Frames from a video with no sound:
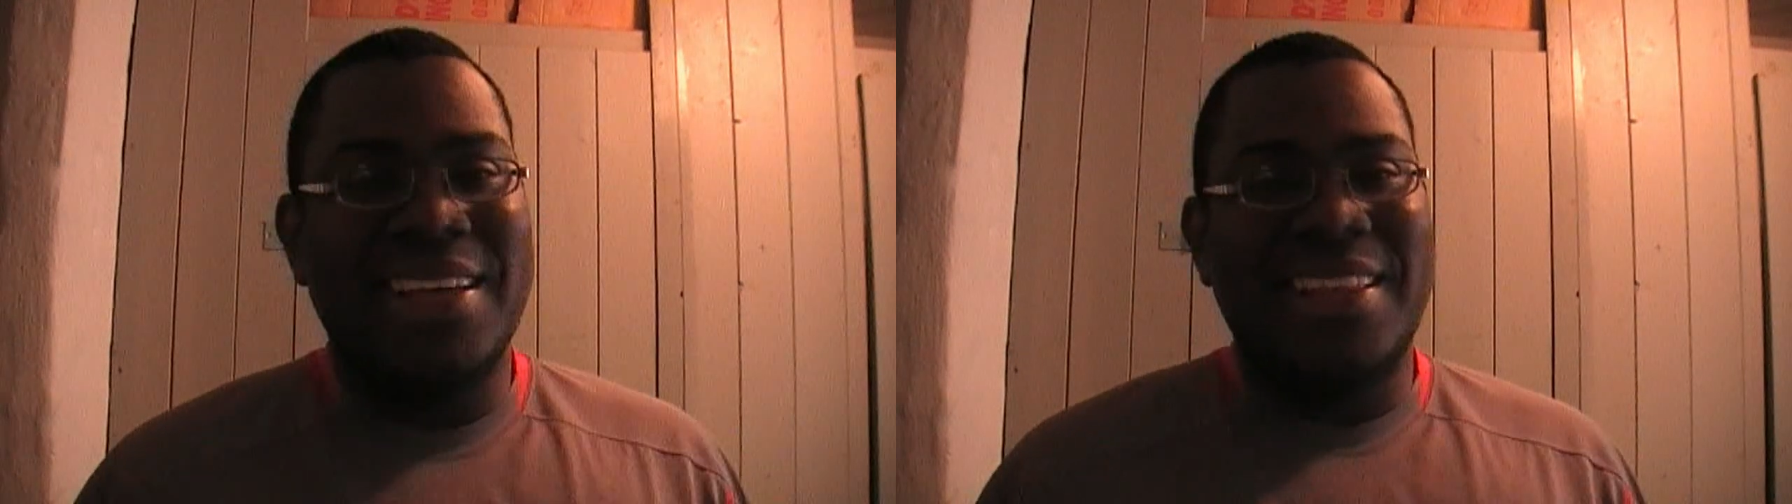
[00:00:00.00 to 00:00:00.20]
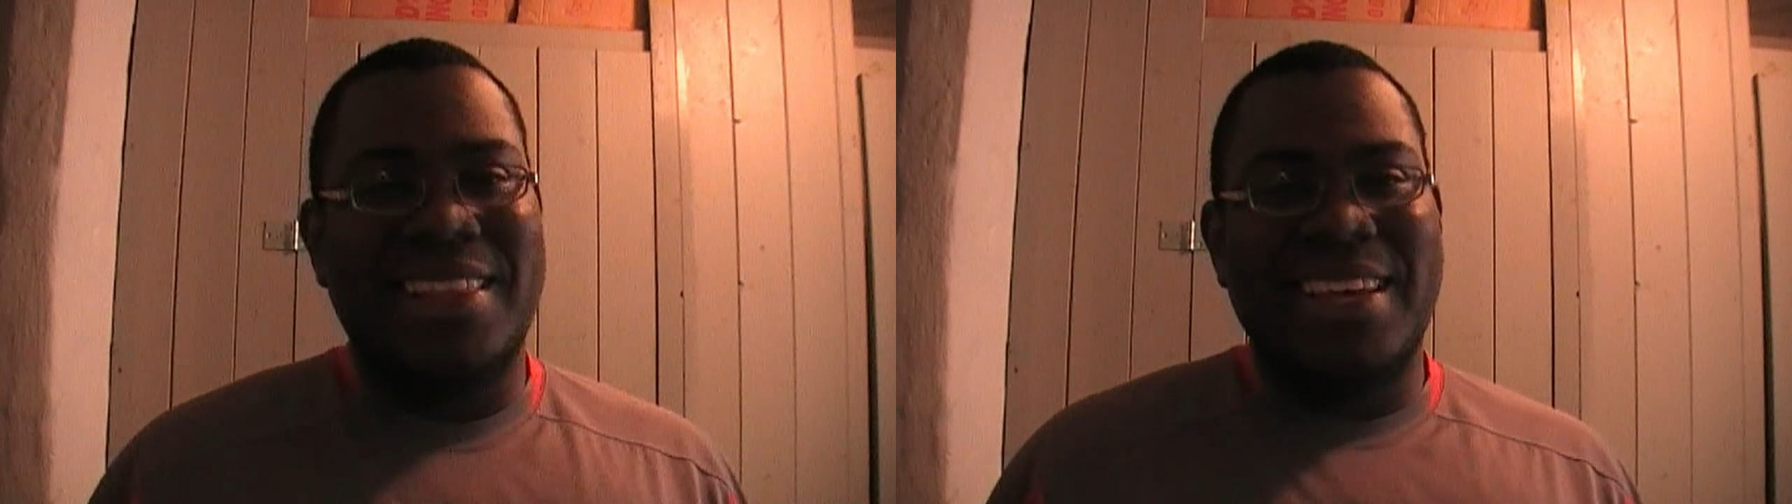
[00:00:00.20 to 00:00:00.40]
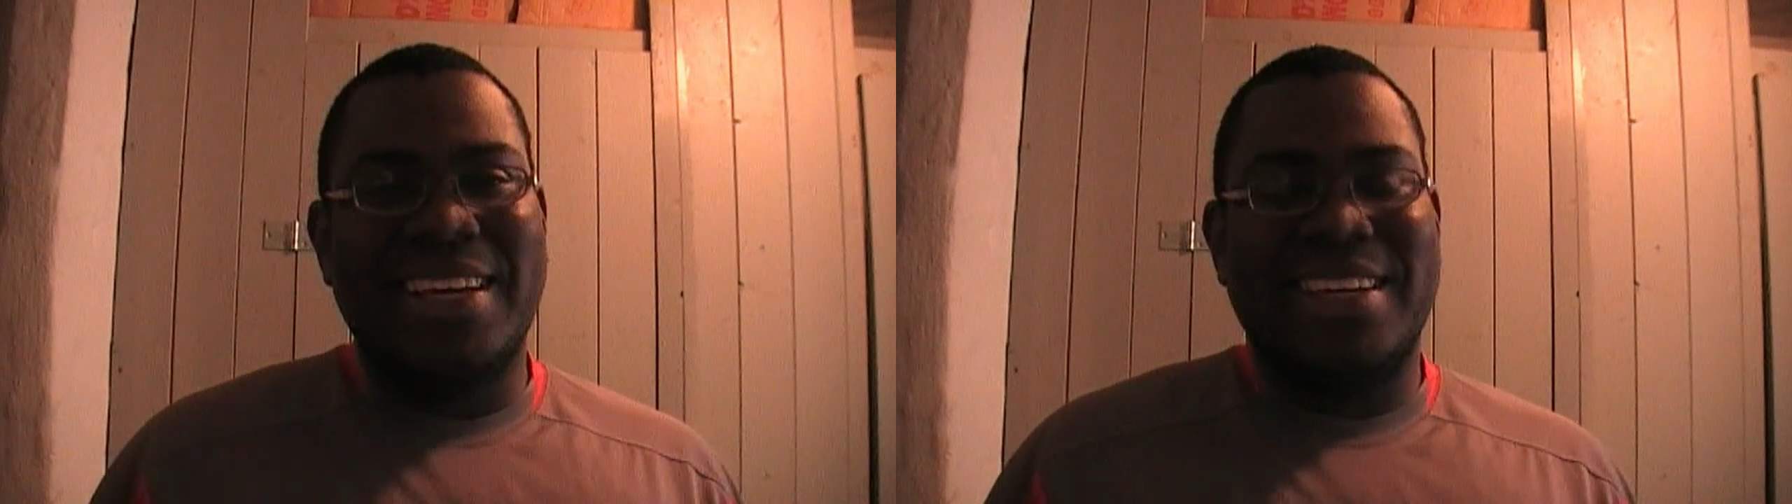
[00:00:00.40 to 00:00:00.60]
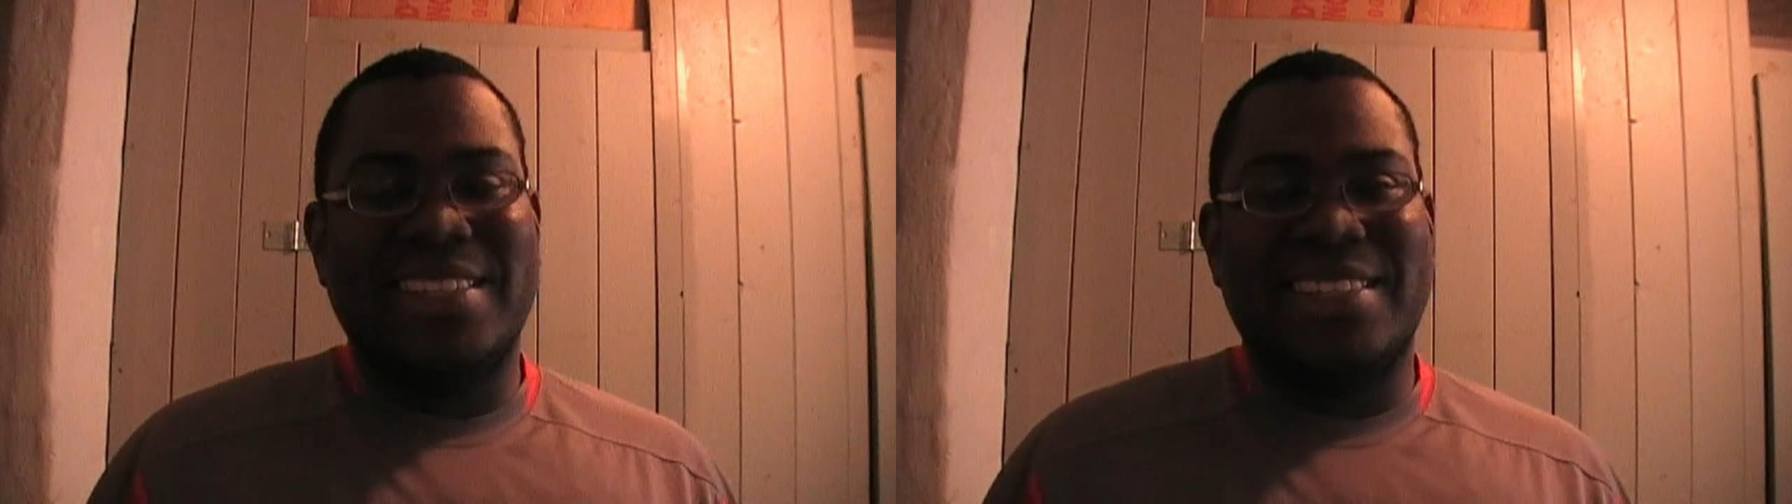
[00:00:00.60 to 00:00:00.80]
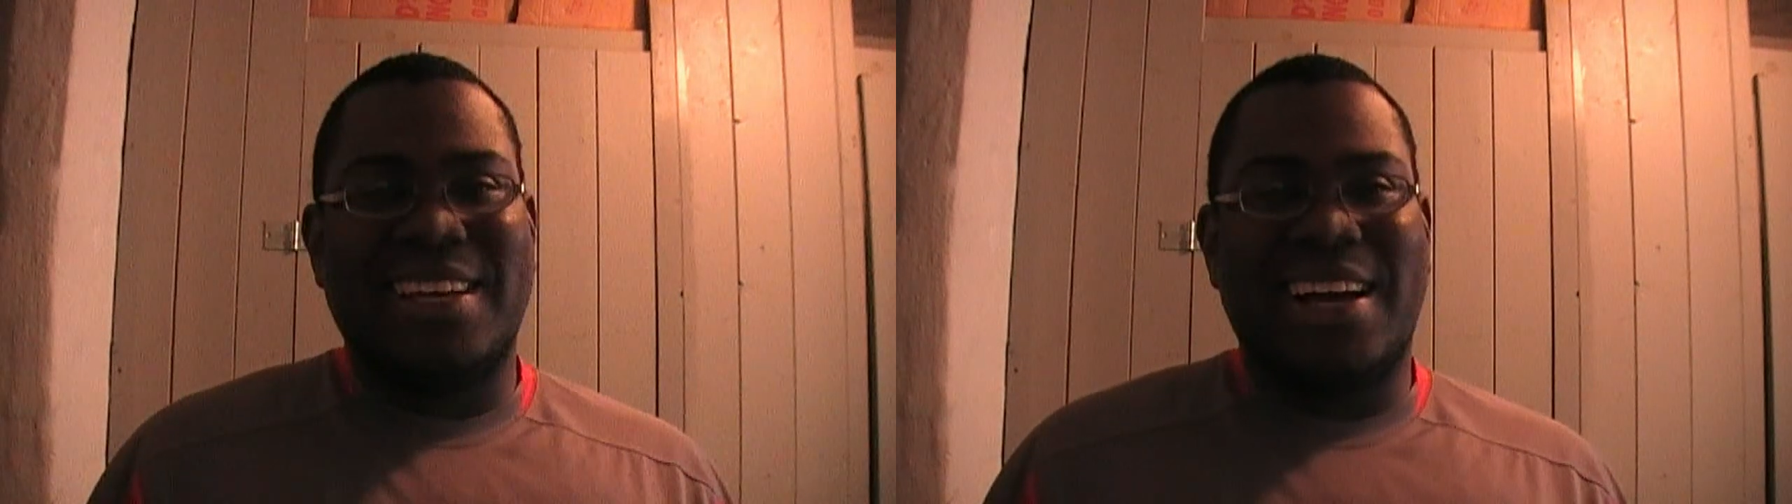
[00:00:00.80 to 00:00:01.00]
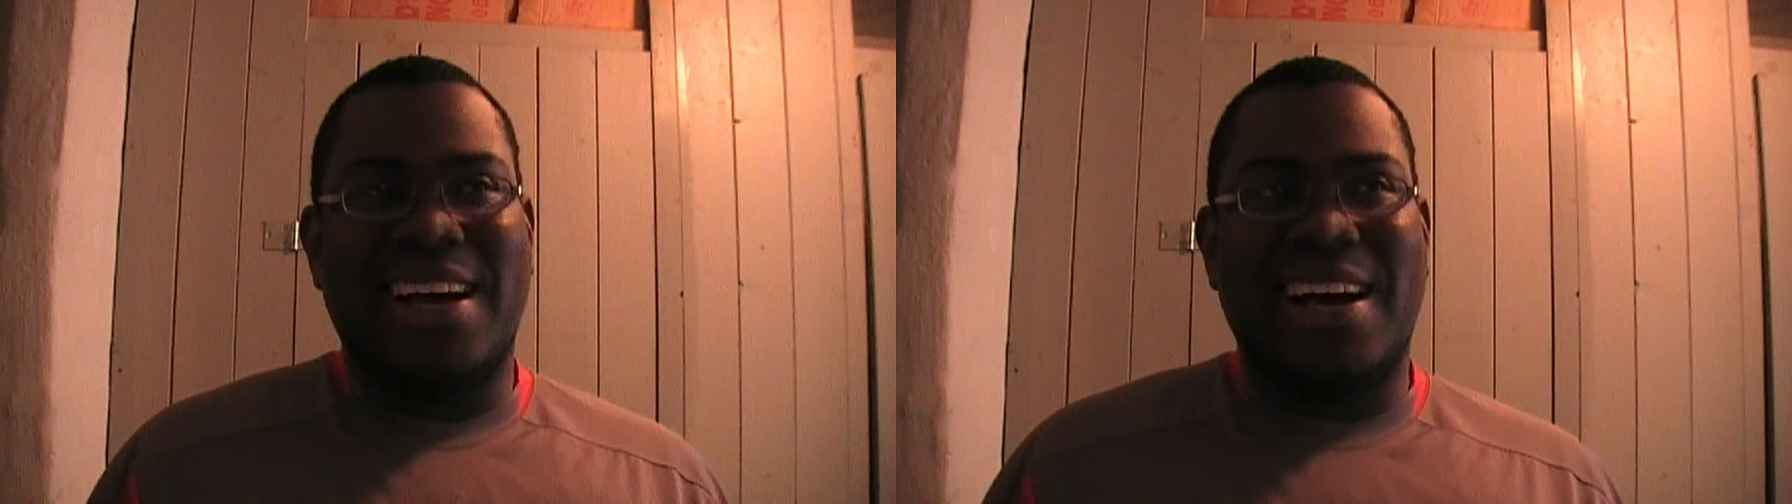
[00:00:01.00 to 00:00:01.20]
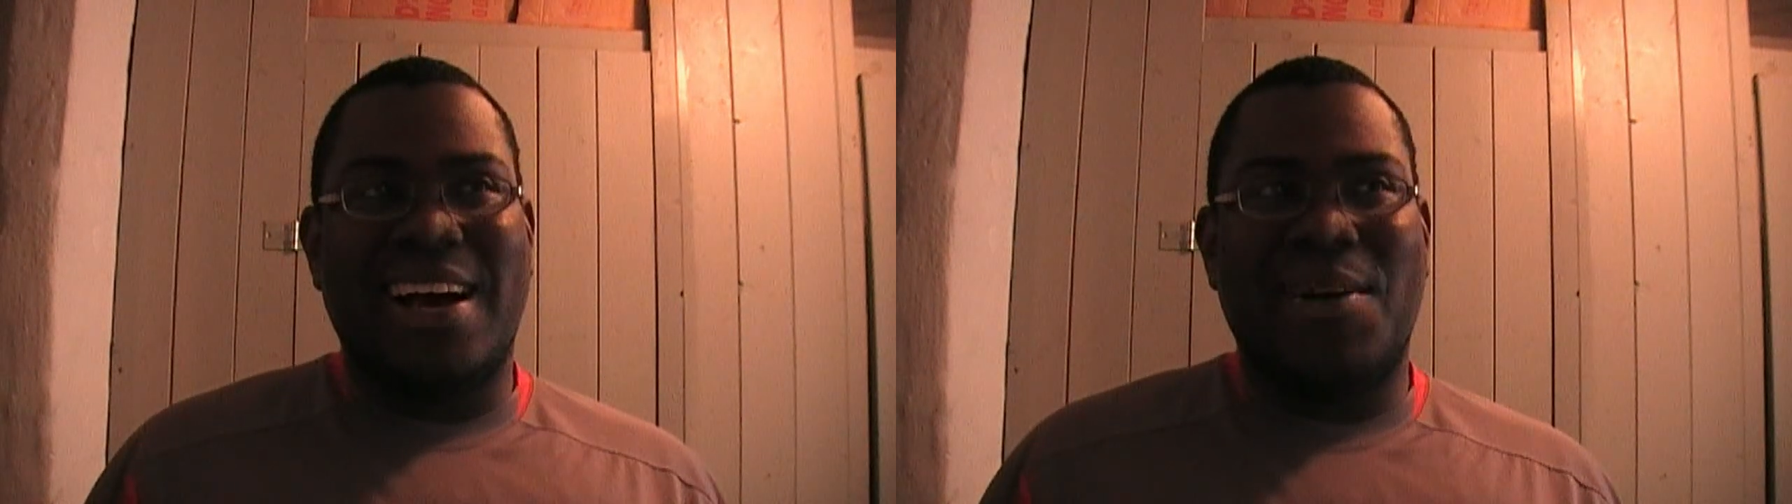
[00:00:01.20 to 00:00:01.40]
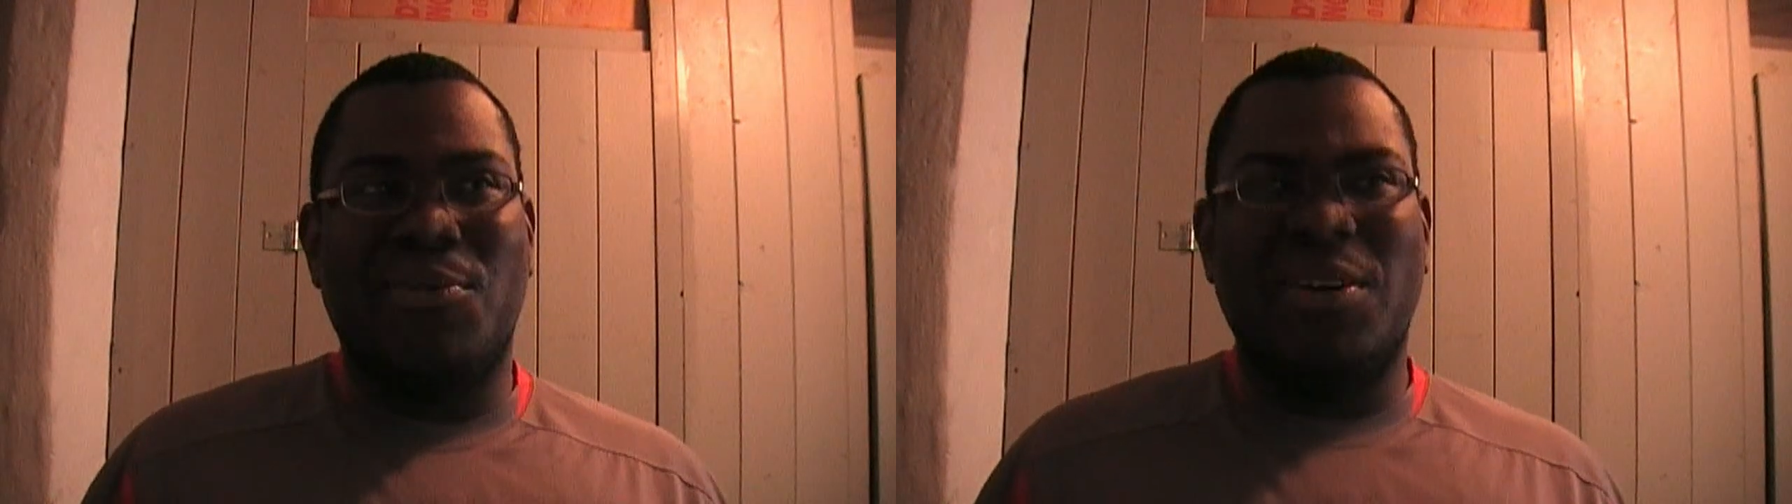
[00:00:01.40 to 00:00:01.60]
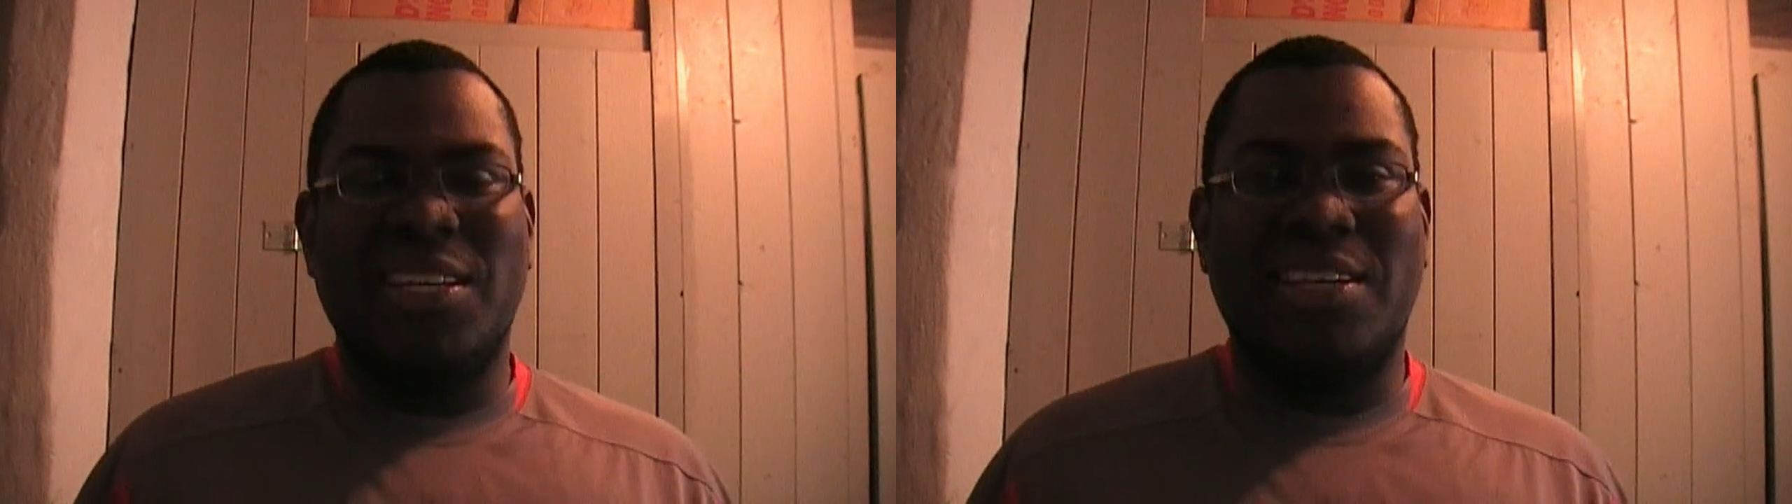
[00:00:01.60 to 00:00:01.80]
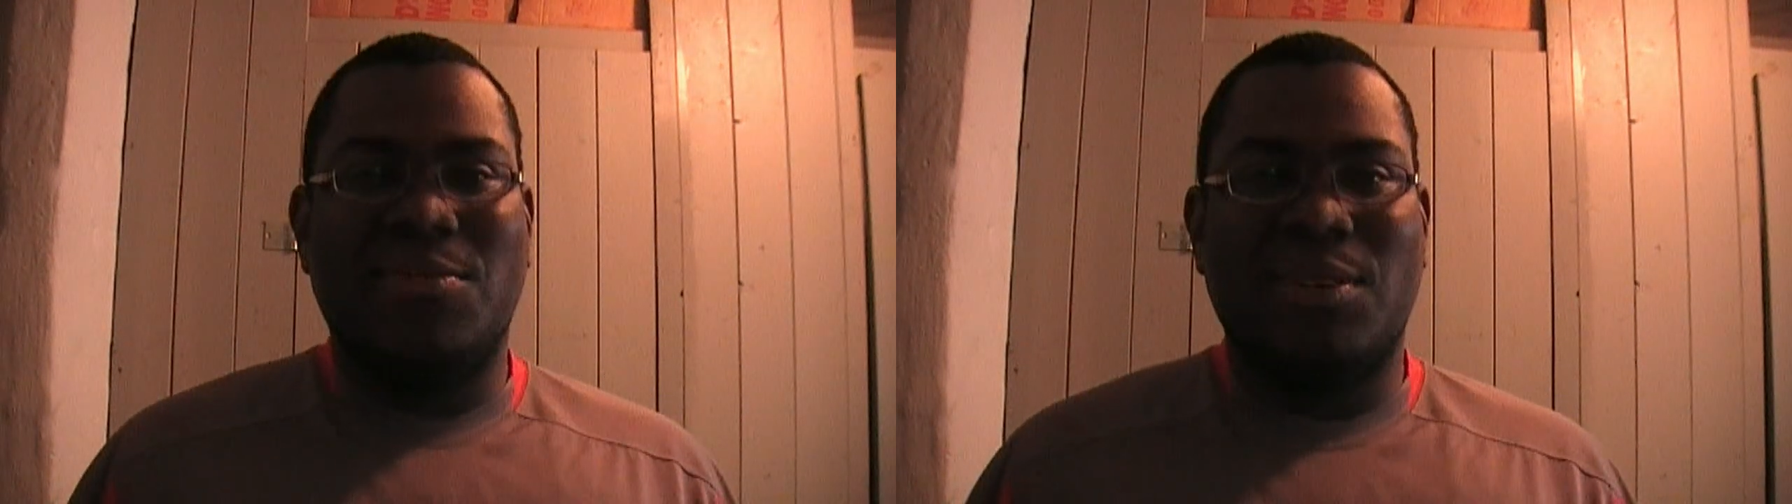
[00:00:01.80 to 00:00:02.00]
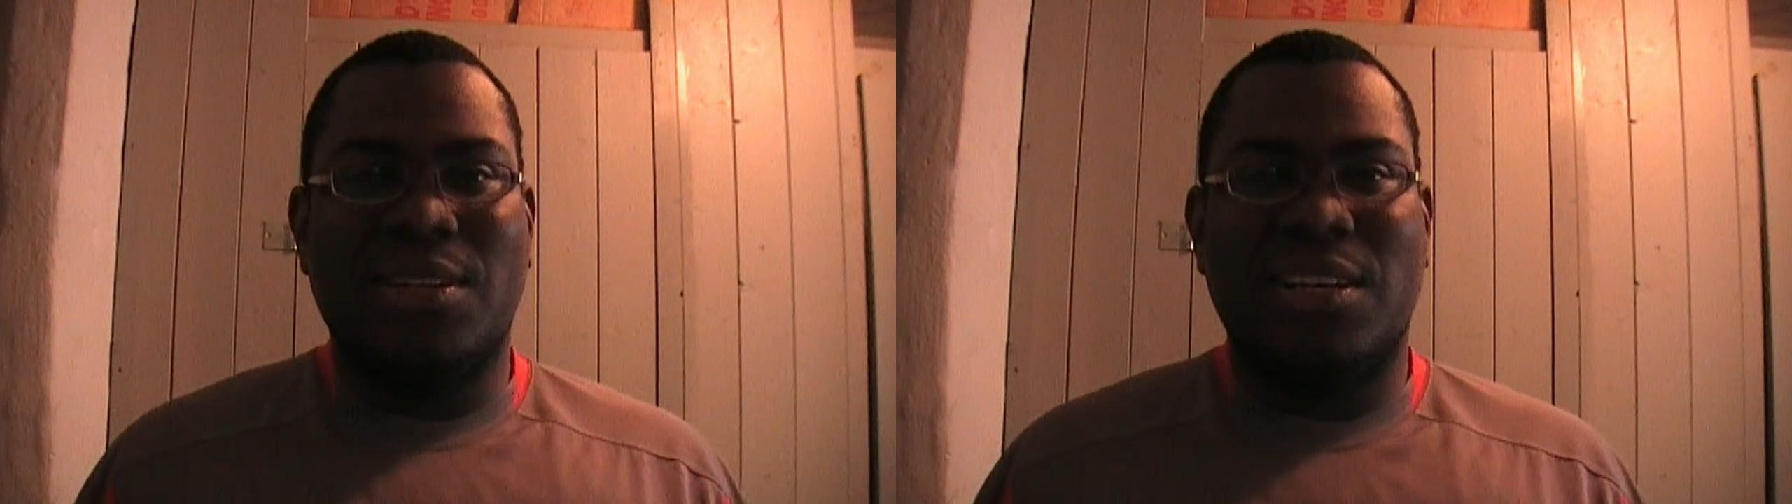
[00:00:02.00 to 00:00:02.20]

the thing is, I want to get one.